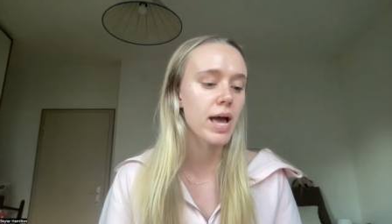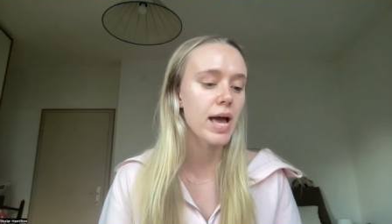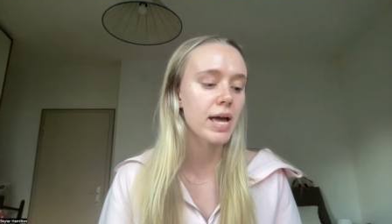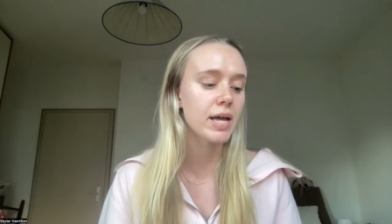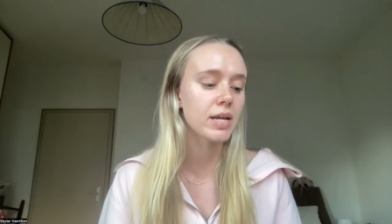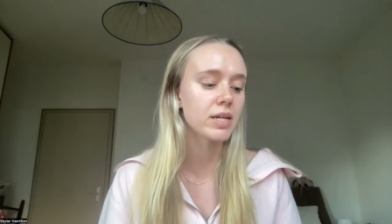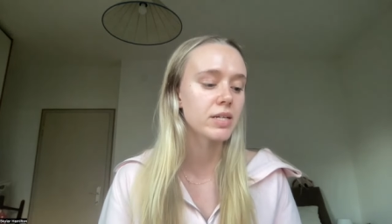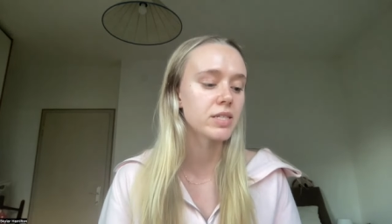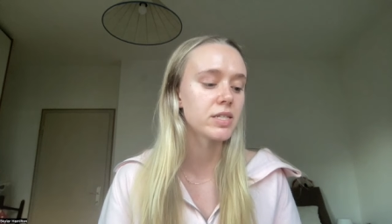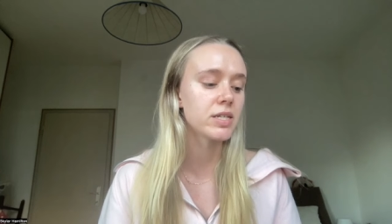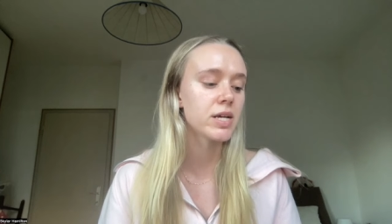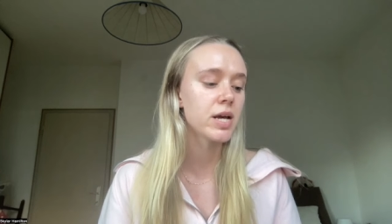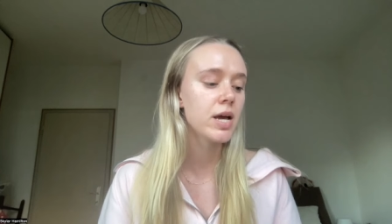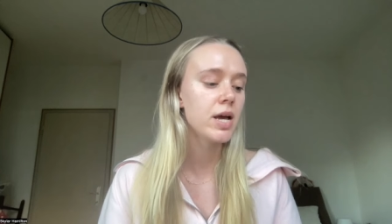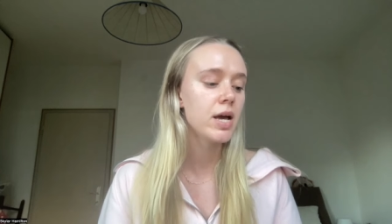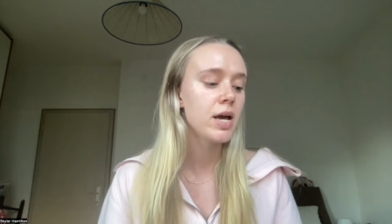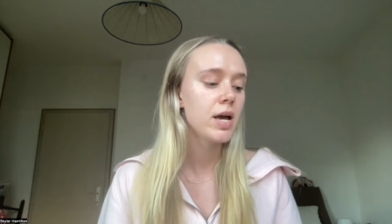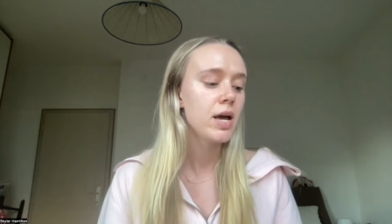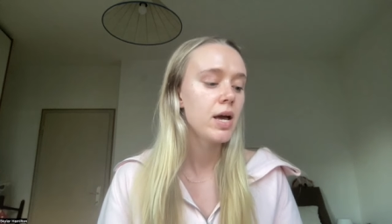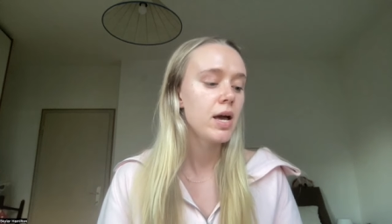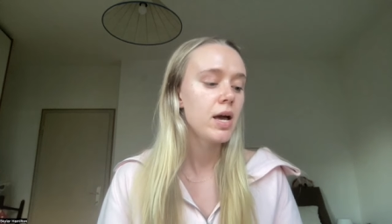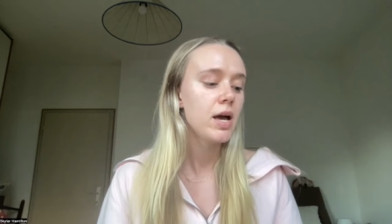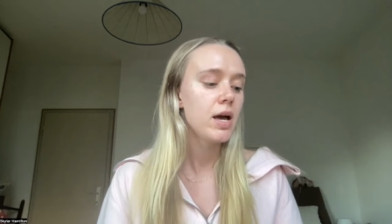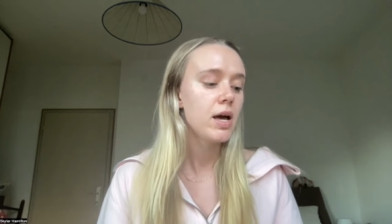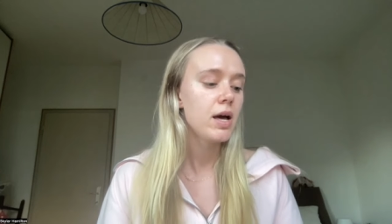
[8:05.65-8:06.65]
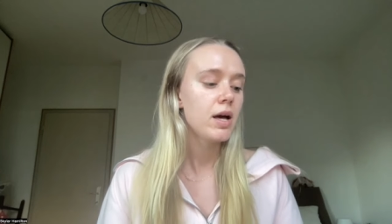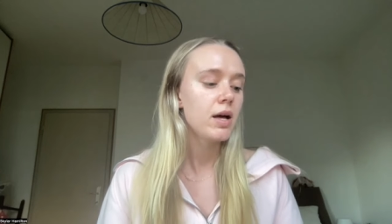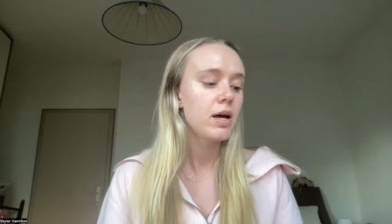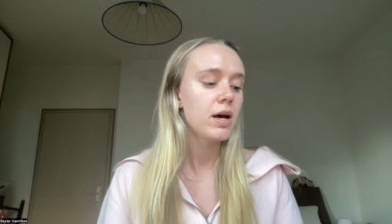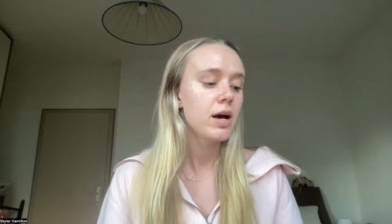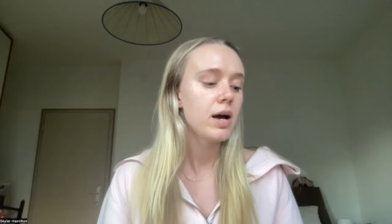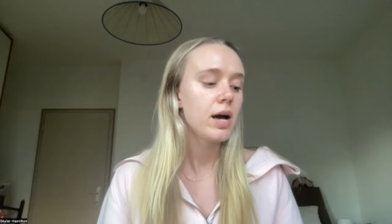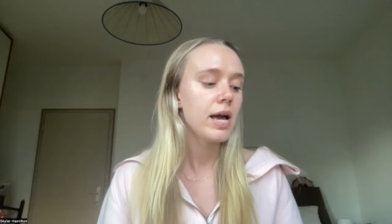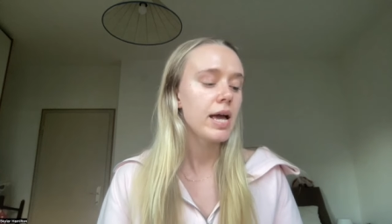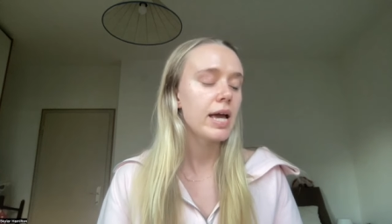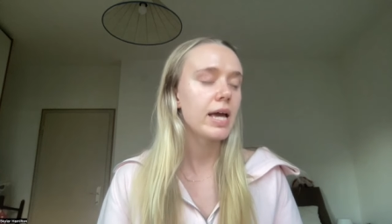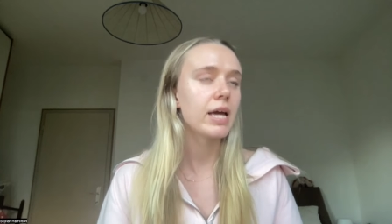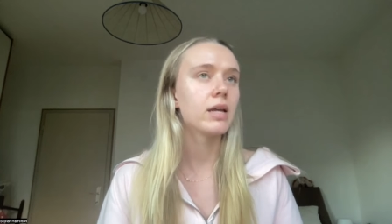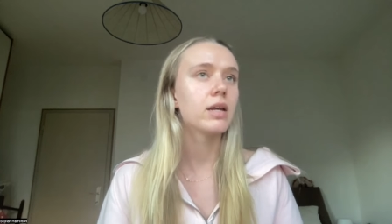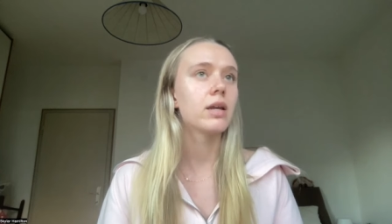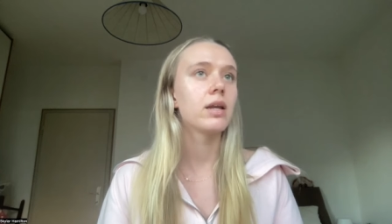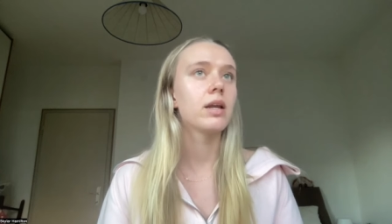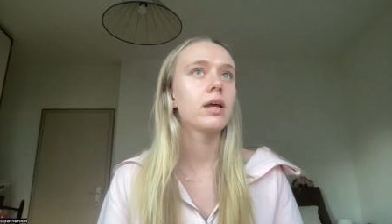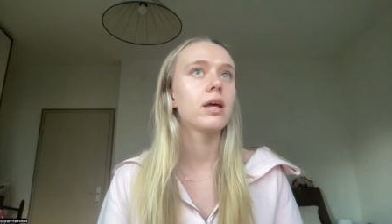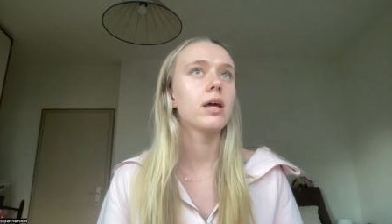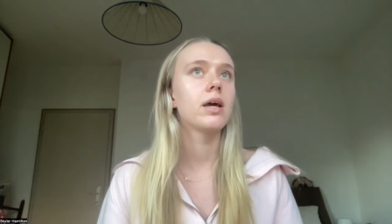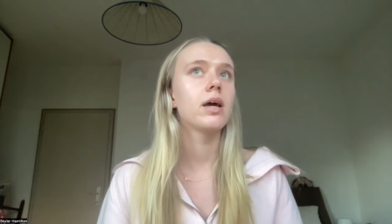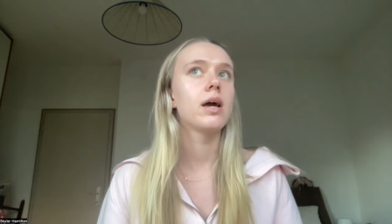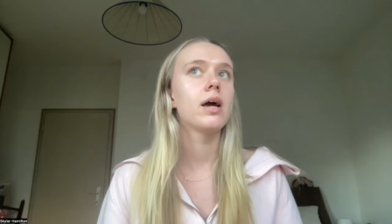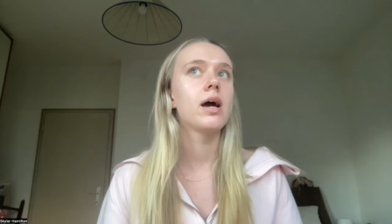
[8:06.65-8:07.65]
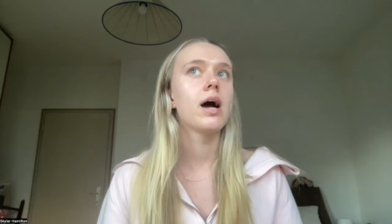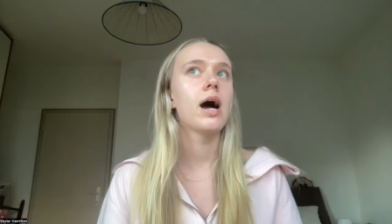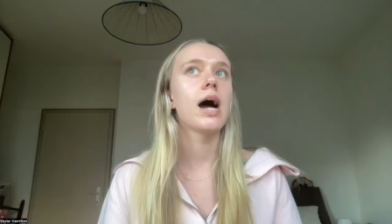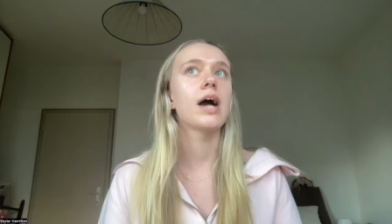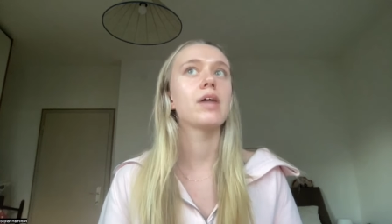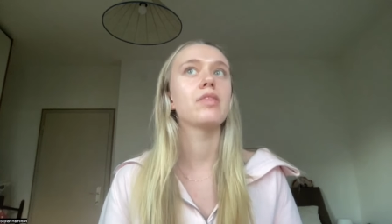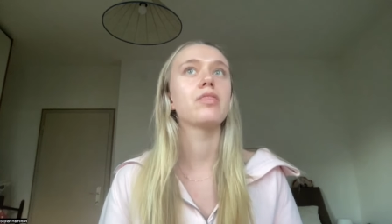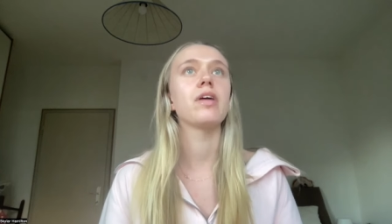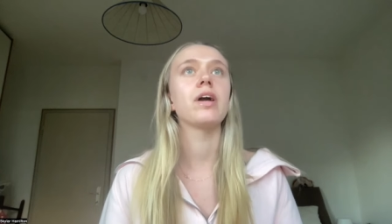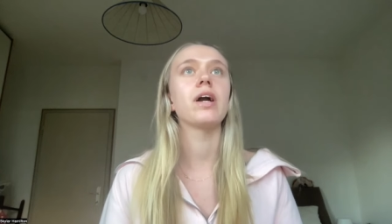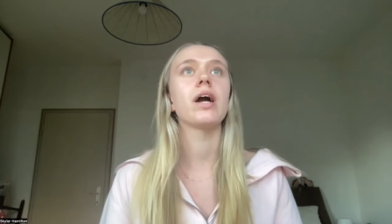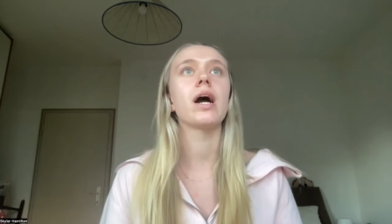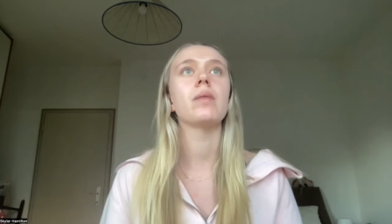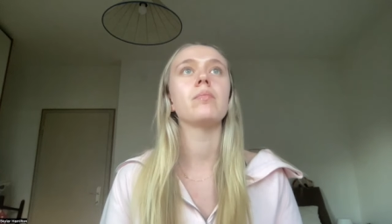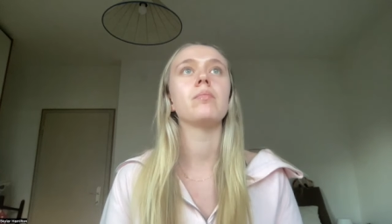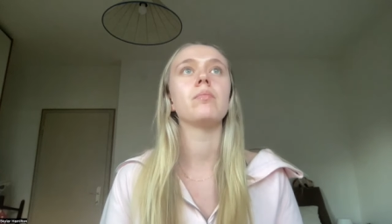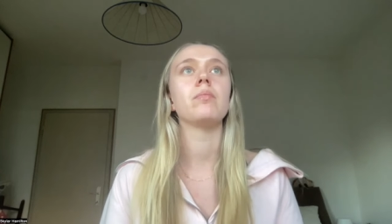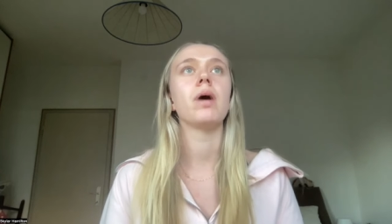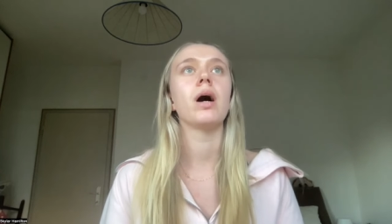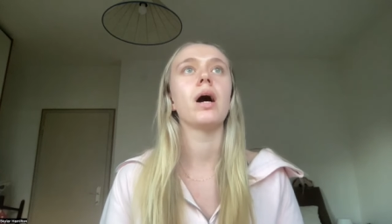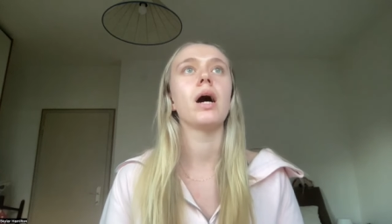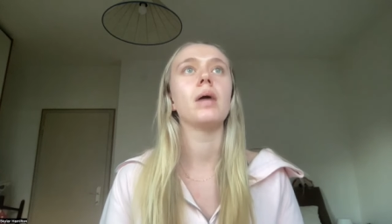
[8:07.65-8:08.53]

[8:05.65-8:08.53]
And it I think I'm